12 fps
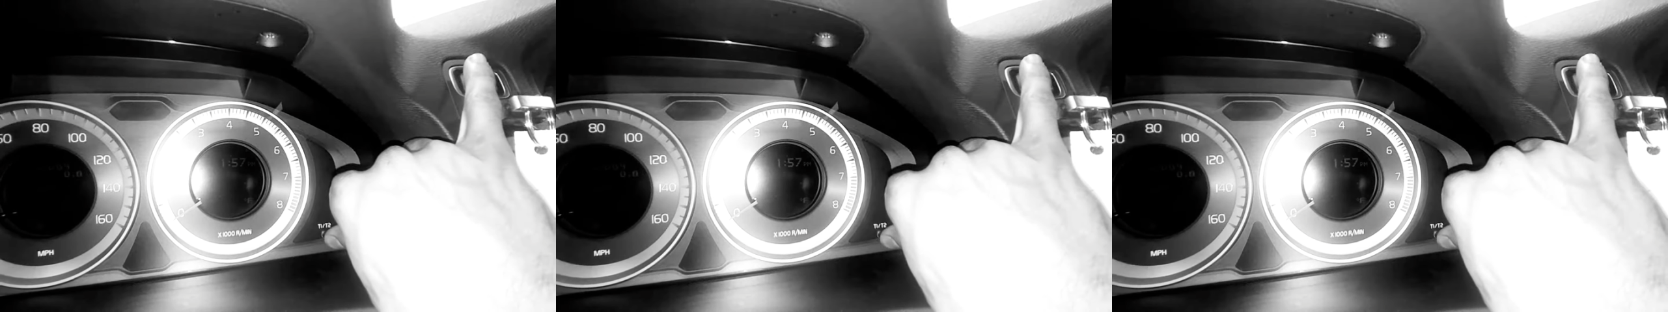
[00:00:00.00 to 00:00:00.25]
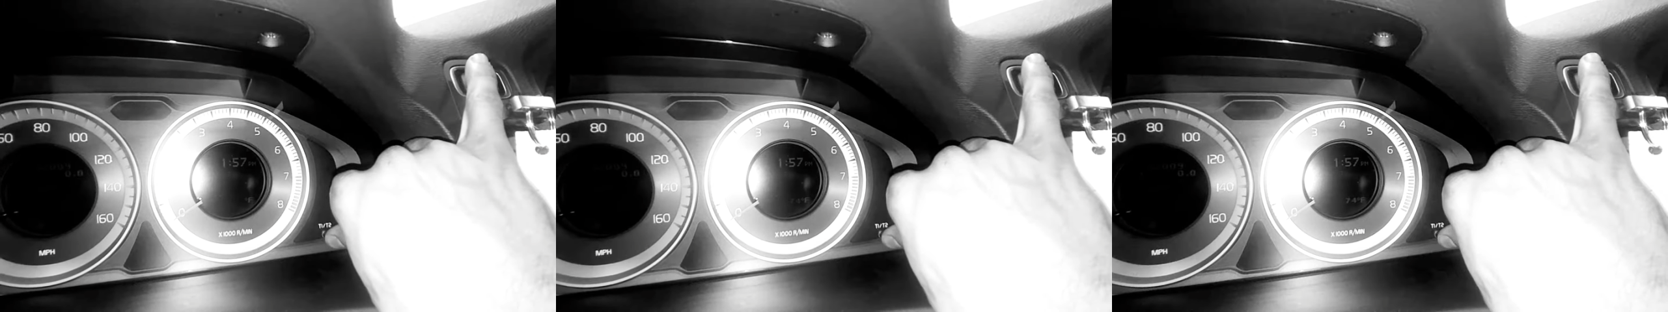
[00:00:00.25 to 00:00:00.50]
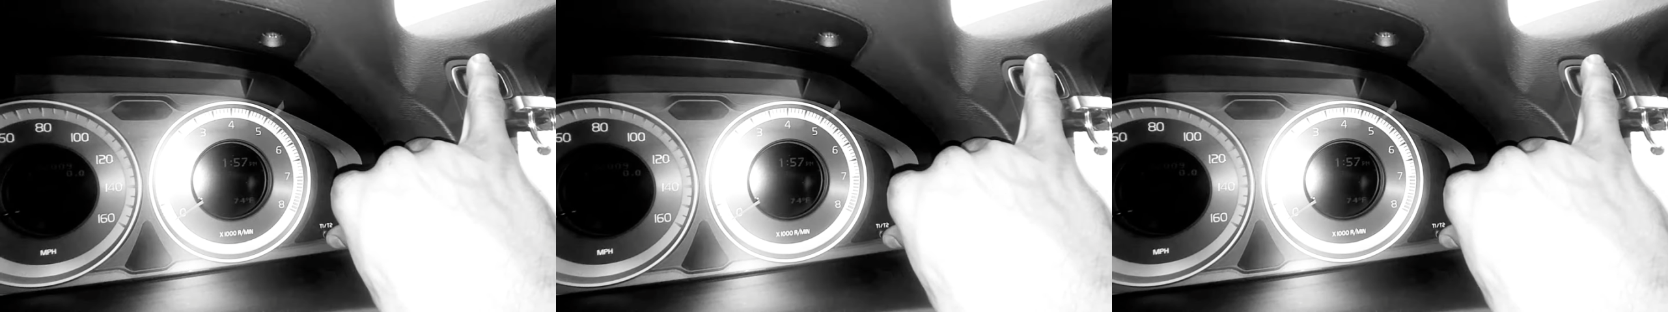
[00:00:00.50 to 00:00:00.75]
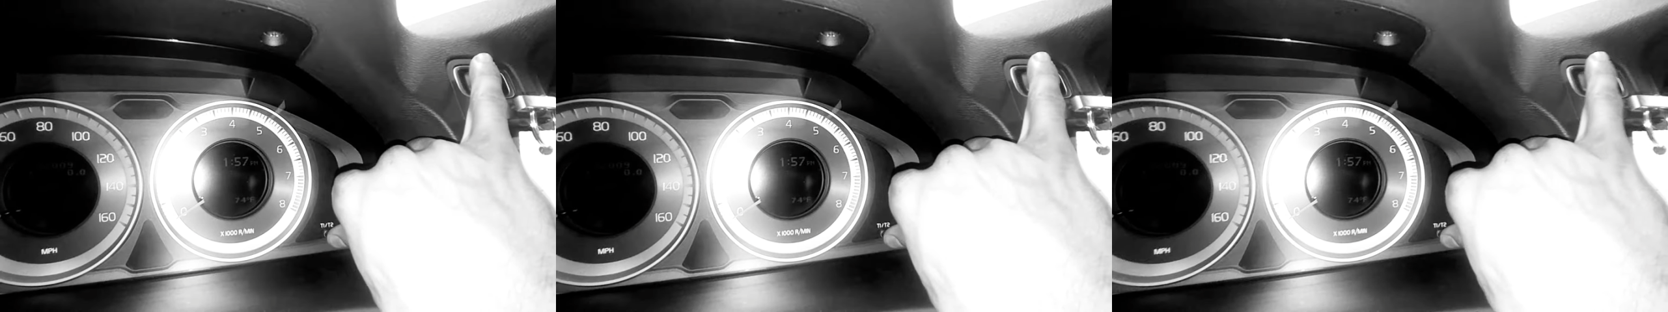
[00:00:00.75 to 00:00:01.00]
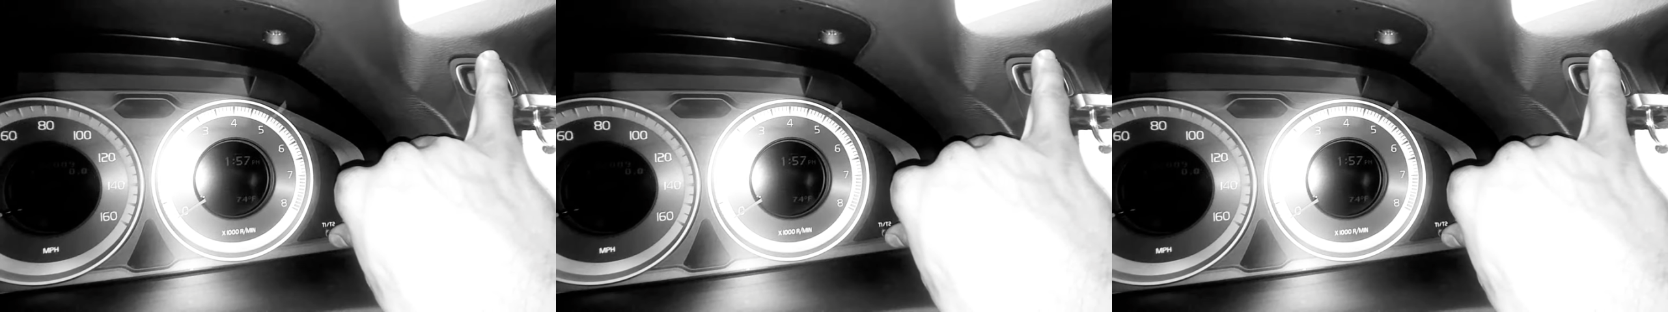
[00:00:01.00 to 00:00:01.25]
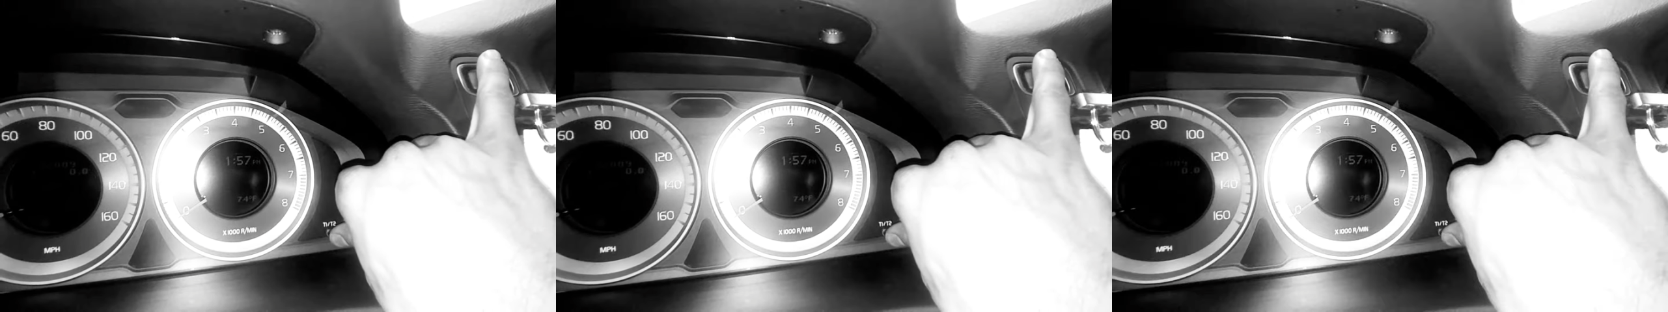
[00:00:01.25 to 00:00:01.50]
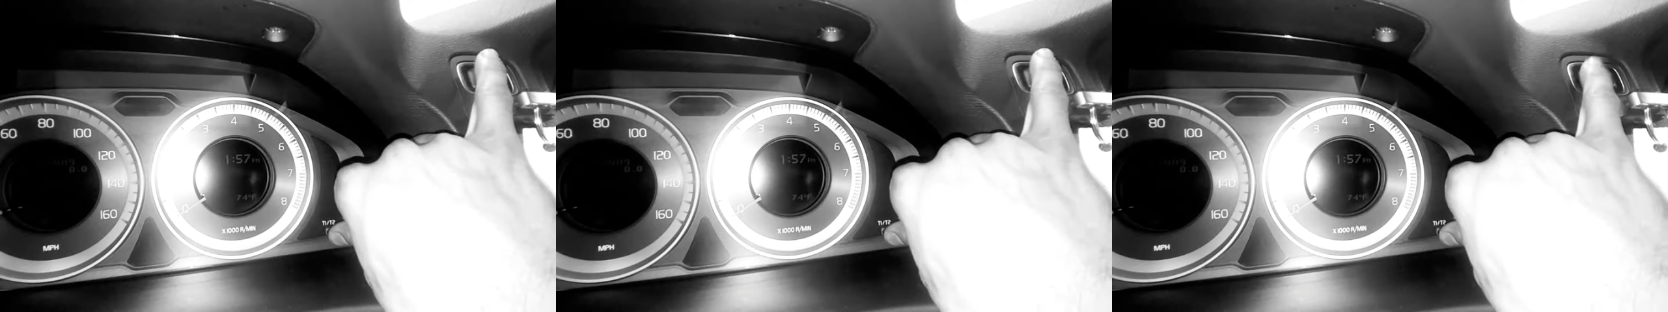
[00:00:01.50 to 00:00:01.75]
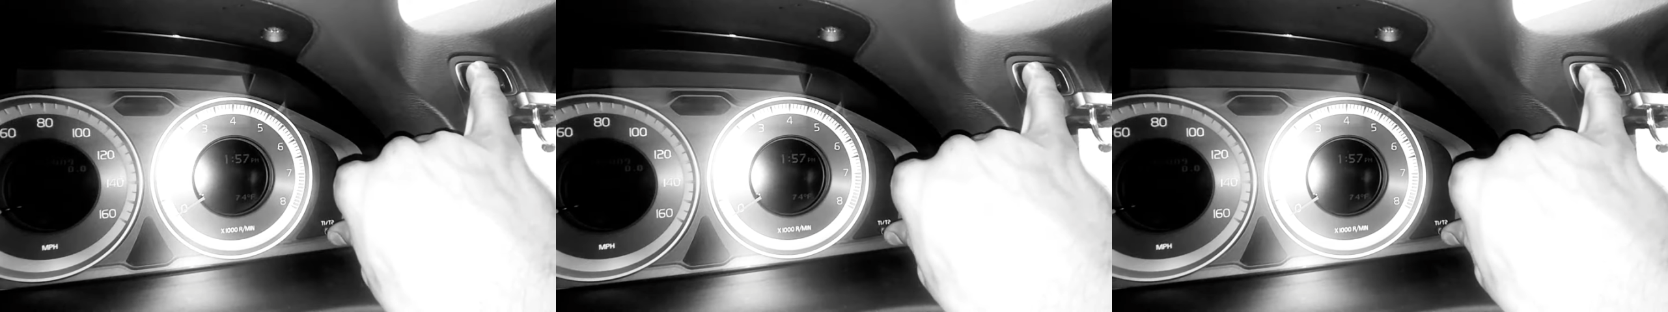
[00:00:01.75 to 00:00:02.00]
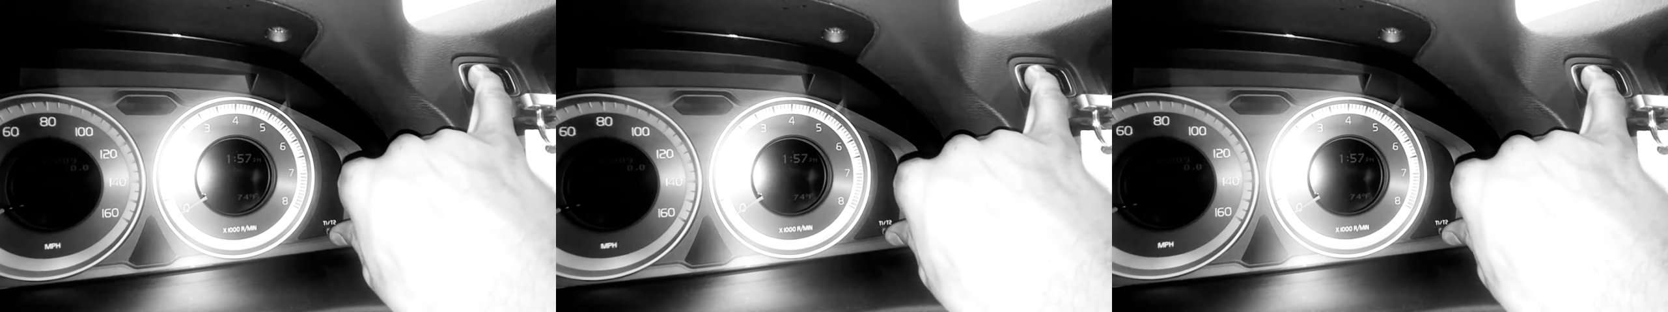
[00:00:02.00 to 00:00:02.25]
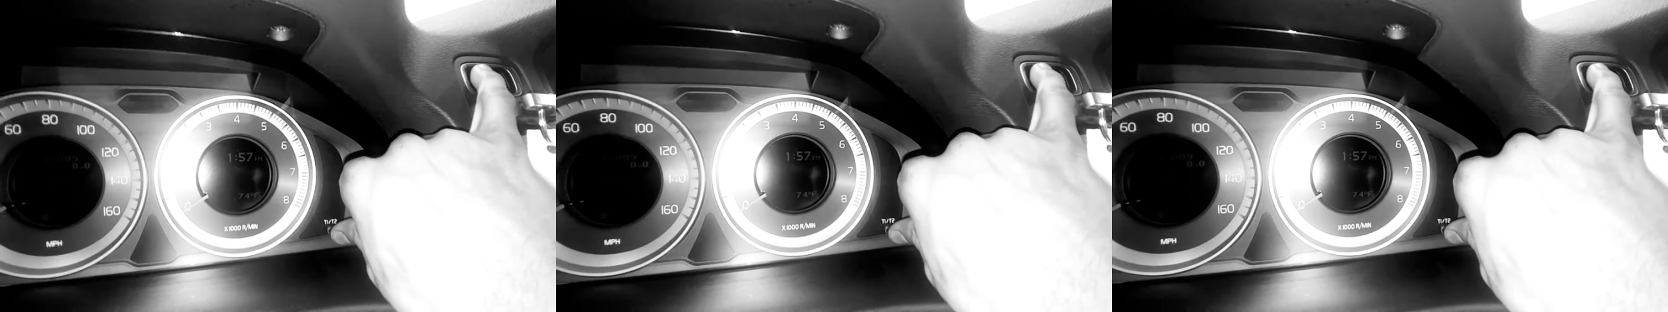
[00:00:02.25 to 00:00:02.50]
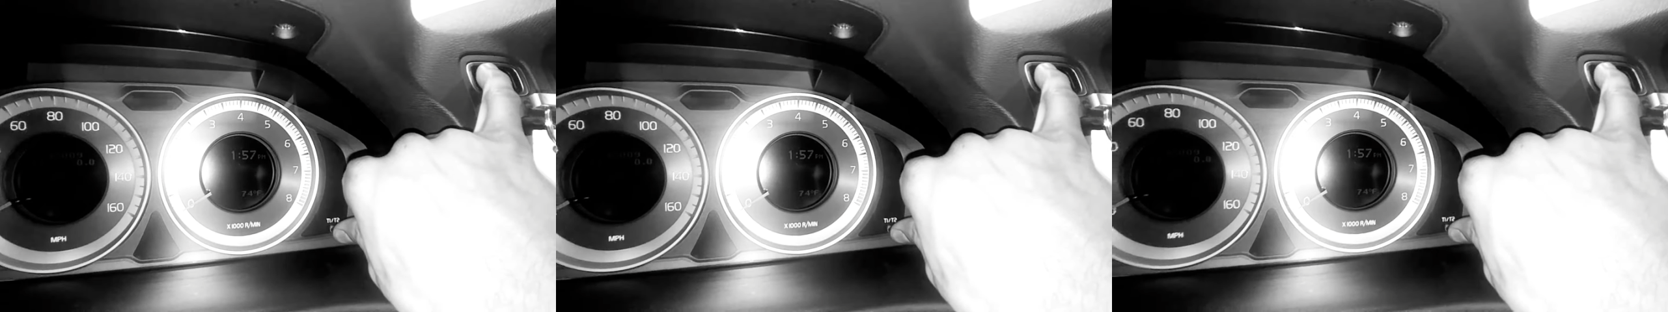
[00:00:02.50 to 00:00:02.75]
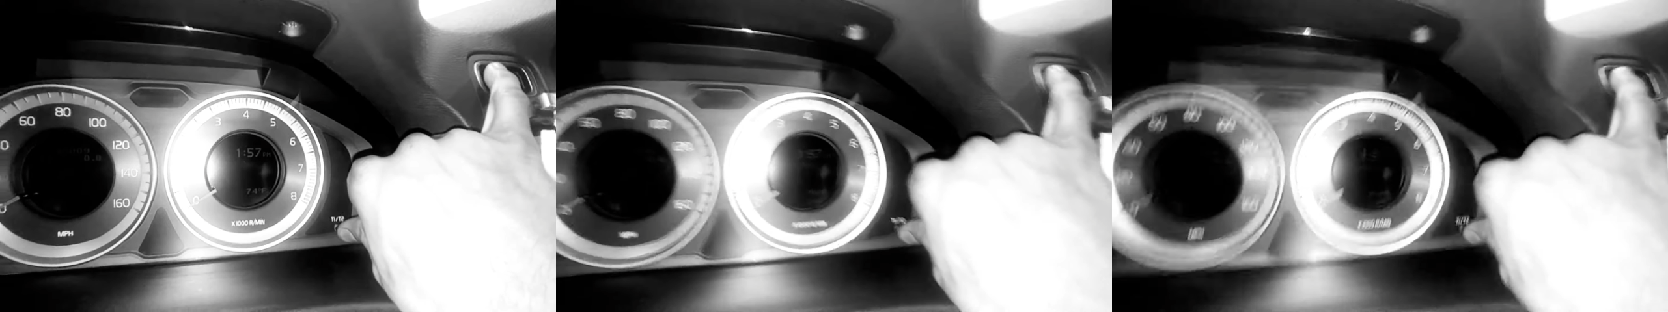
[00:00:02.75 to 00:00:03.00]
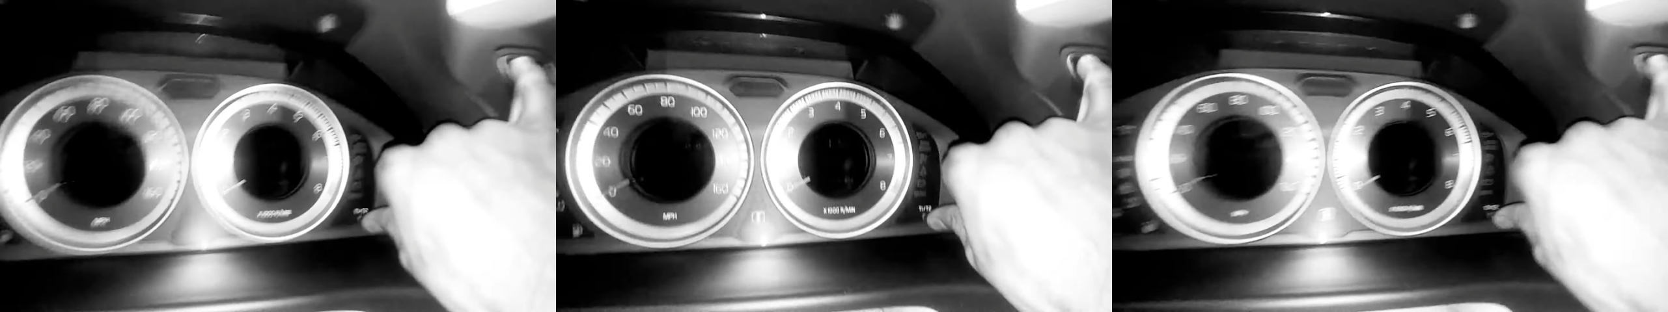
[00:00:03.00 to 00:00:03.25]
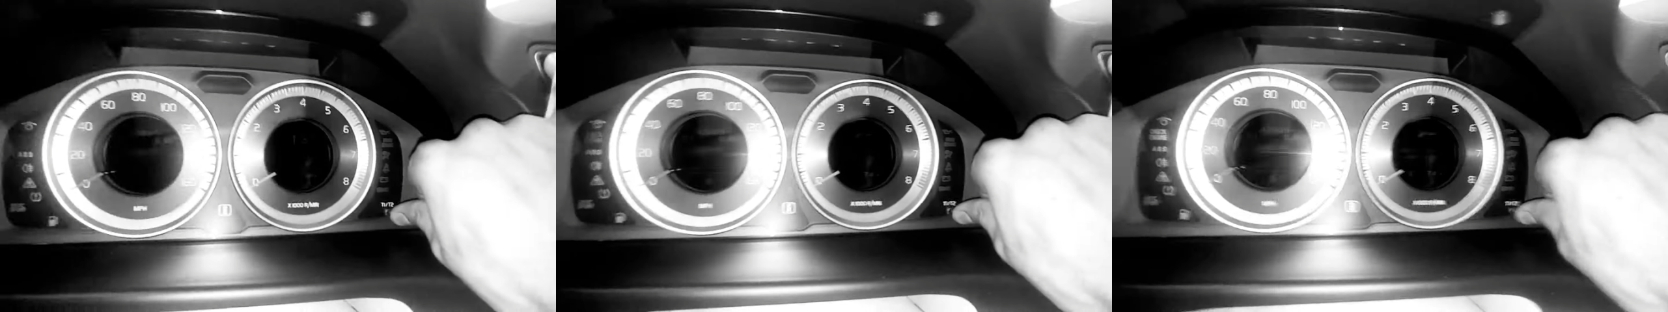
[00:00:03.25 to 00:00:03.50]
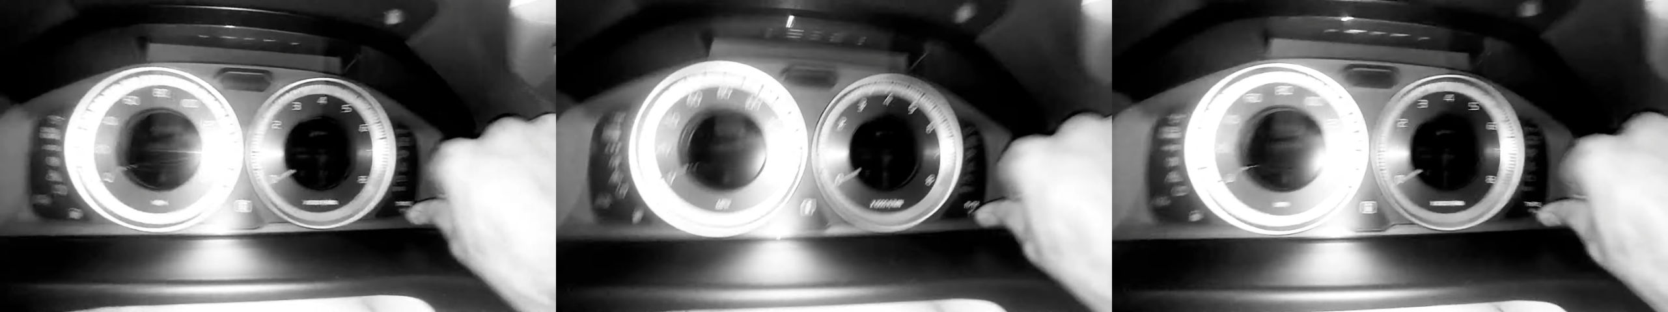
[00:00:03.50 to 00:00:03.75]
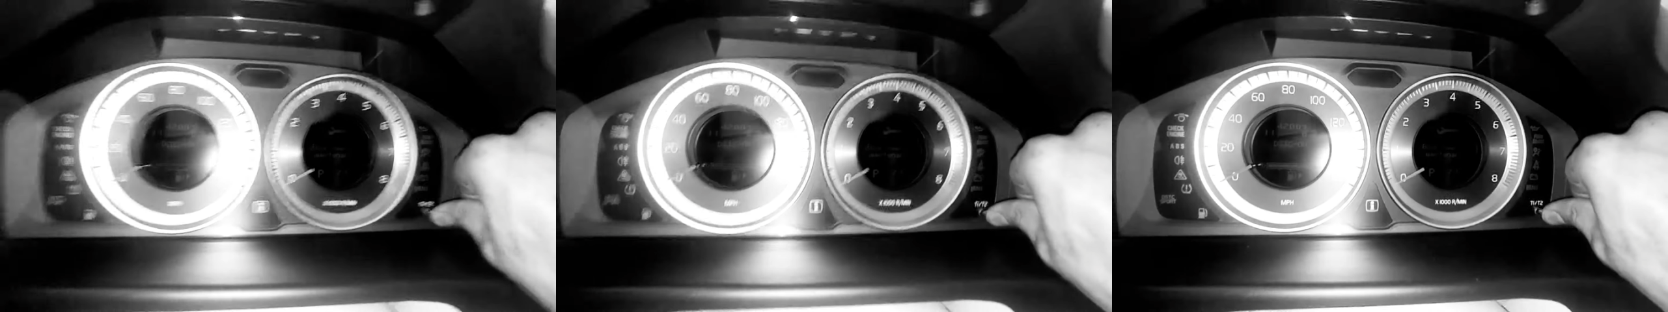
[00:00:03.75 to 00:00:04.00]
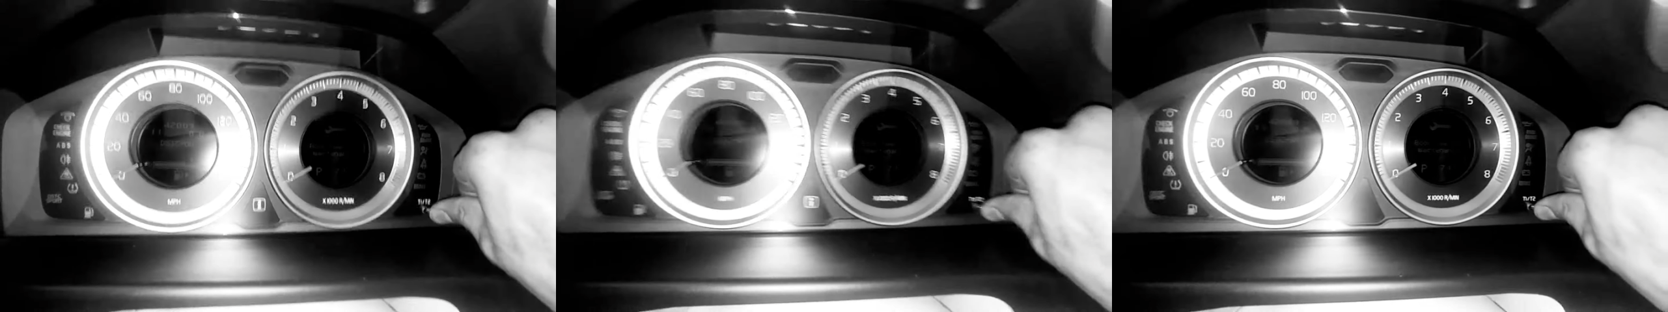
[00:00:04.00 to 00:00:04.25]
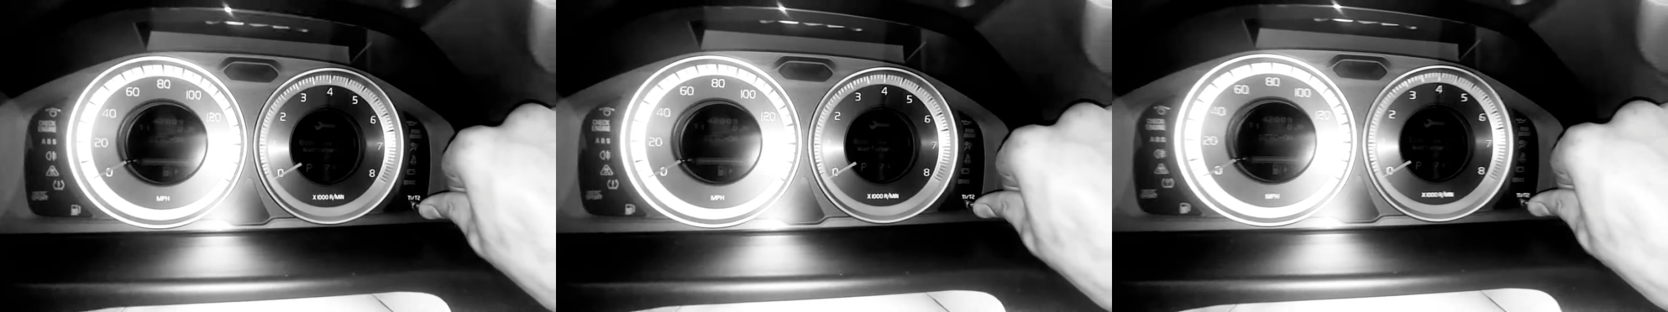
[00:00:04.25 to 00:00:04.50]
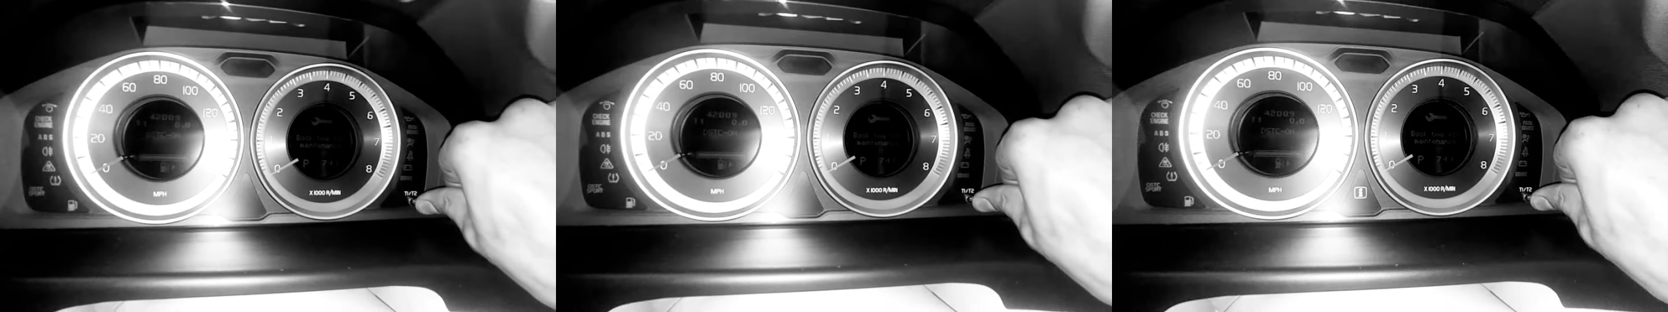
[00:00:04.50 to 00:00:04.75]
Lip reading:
(no speaker visible)